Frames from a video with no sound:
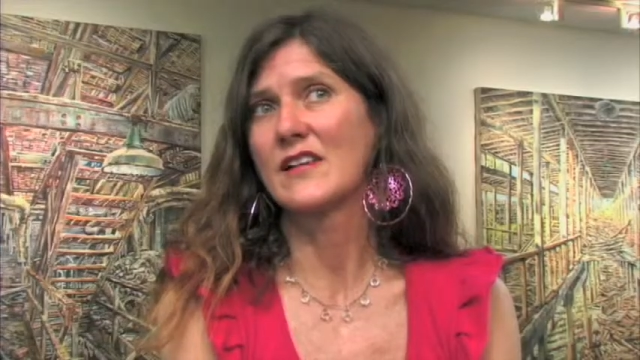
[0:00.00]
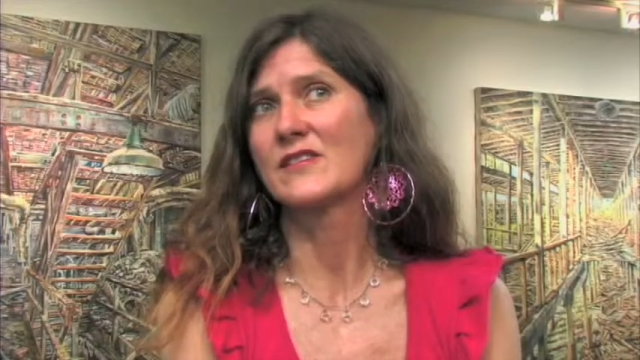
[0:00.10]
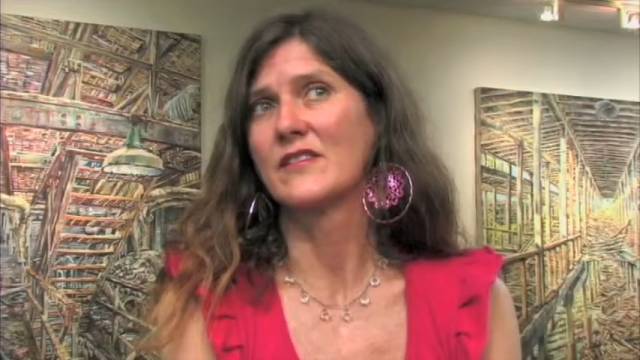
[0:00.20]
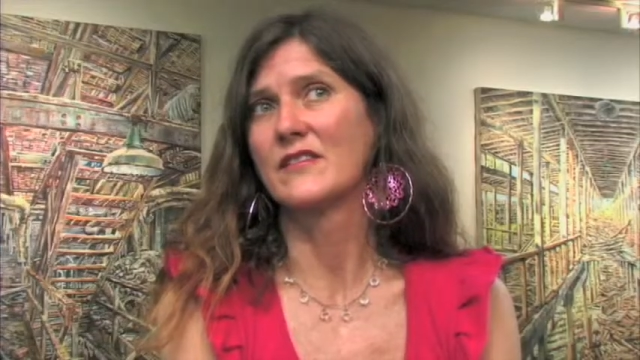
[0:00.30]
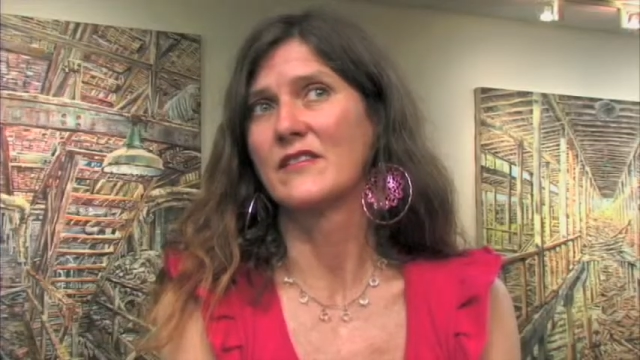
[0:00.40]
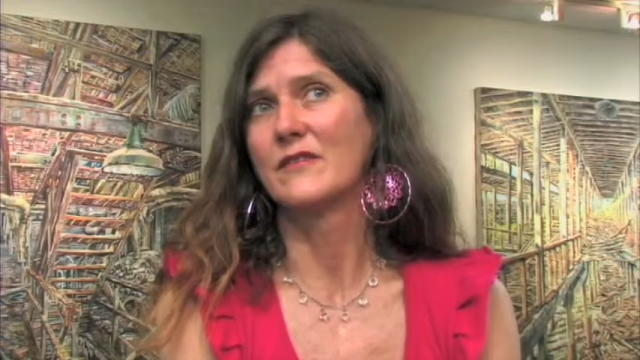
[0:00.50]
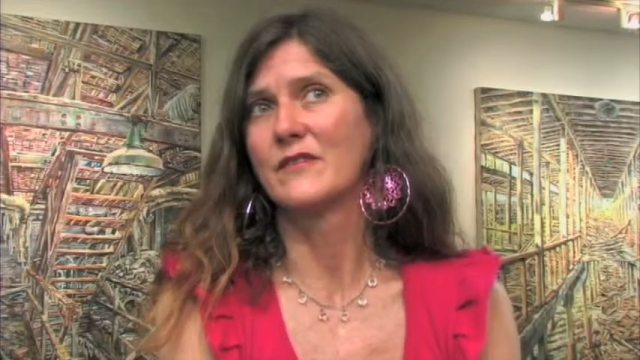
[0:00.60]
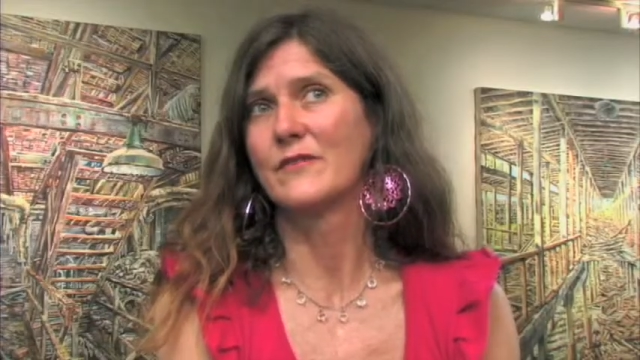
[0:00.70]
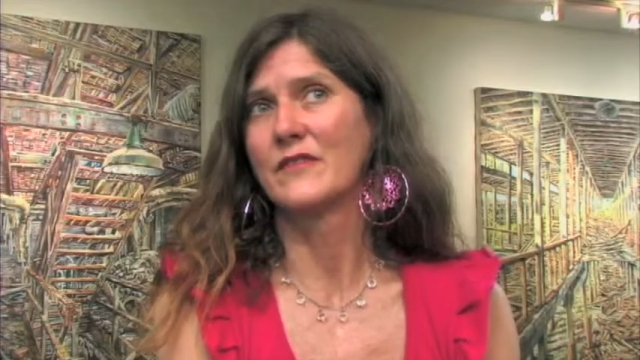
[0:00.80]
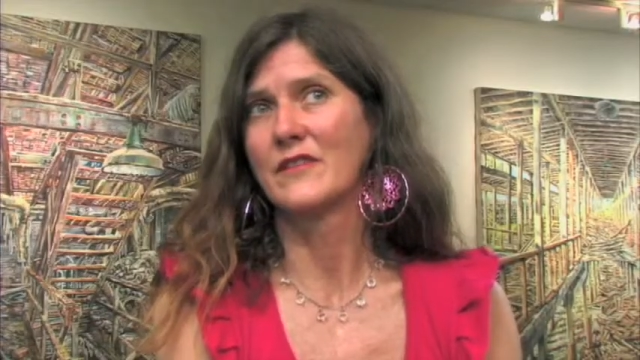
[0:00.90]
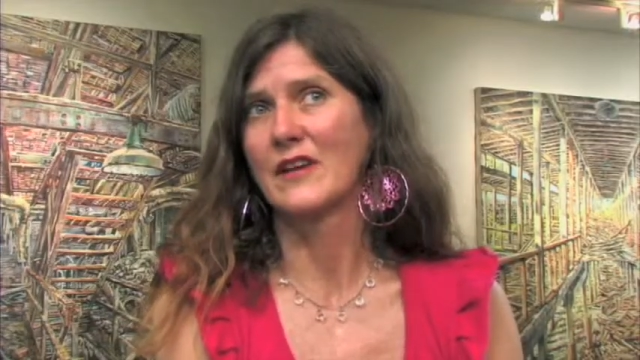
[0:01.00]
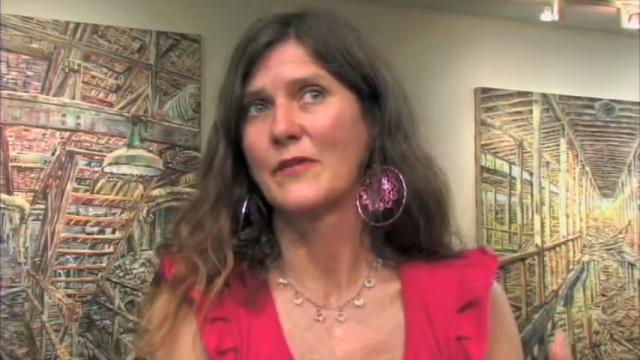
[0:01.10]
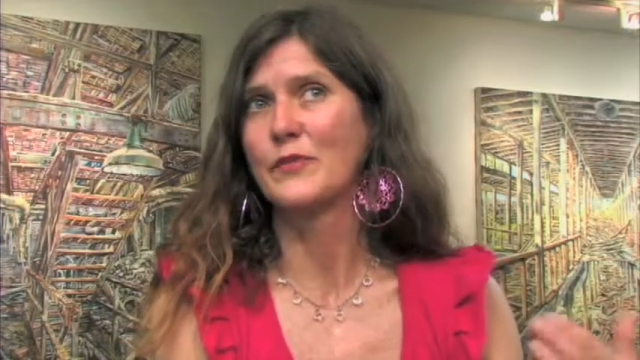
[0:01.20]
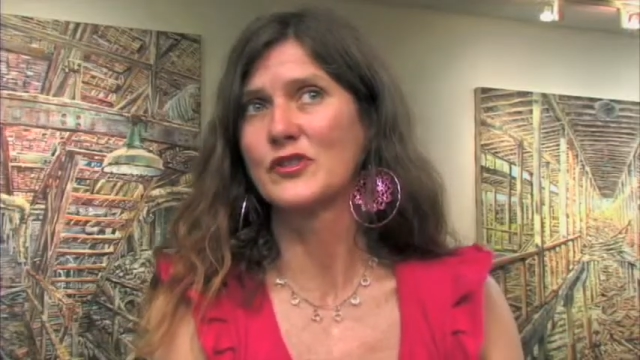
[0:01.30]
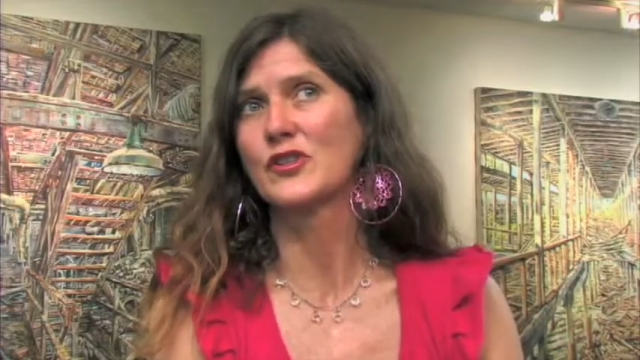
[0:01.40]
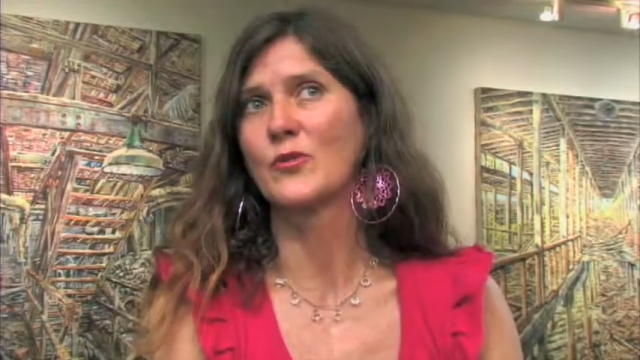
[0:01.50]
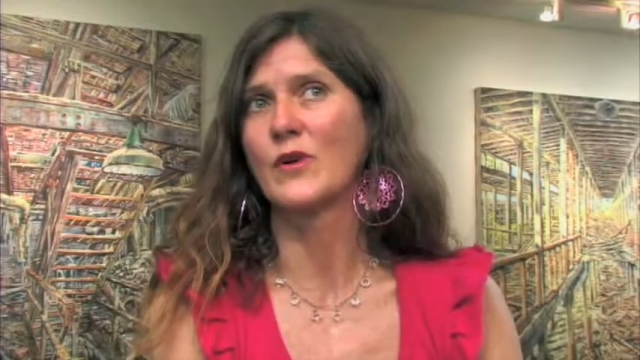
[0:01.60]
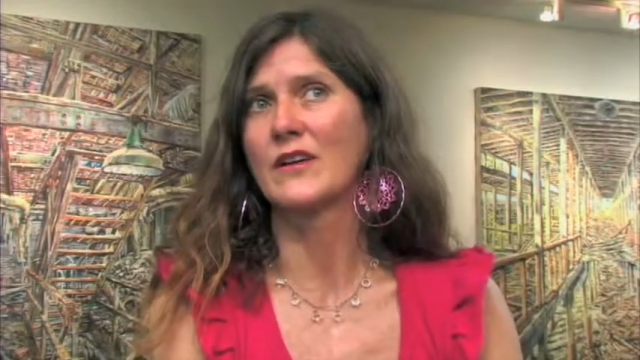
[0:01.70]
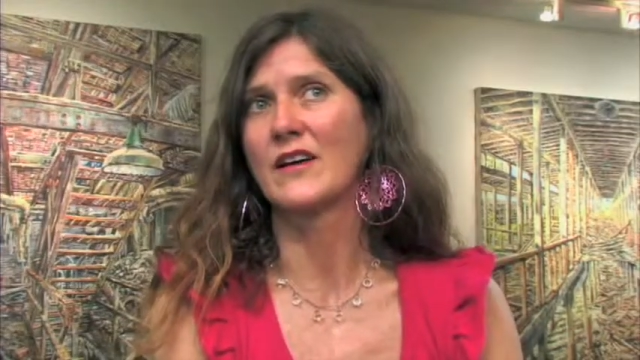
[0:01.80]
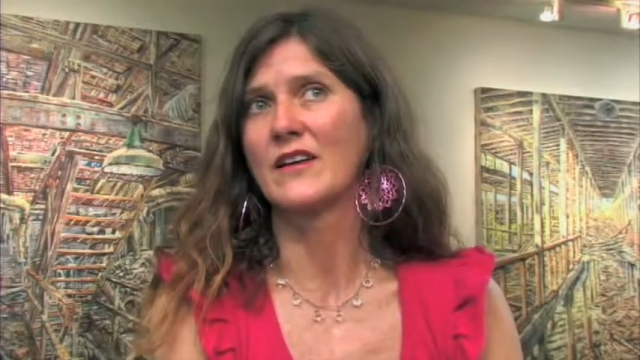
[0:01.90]
as like a butcher
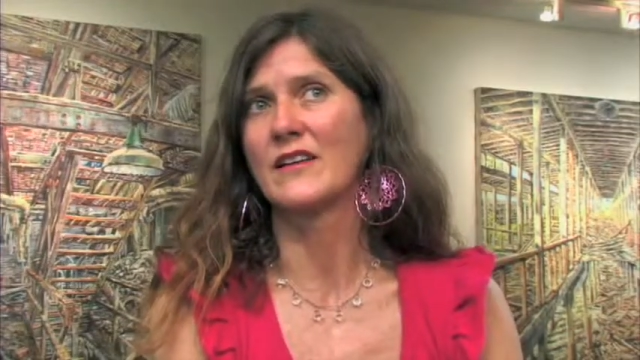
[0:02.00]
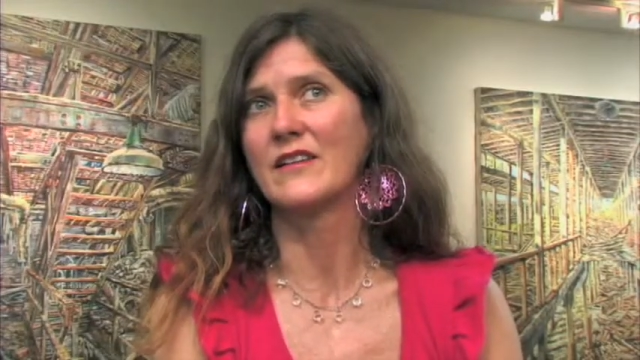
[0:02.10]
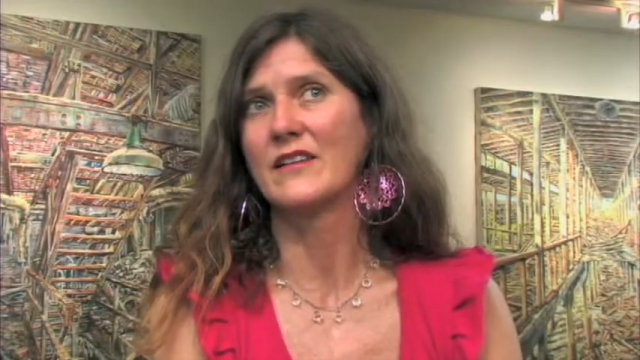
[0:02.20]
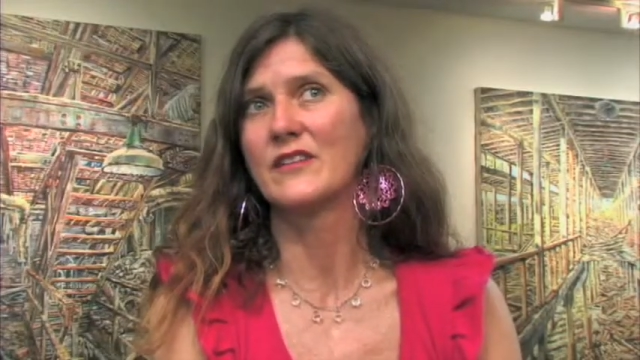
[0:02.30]
when I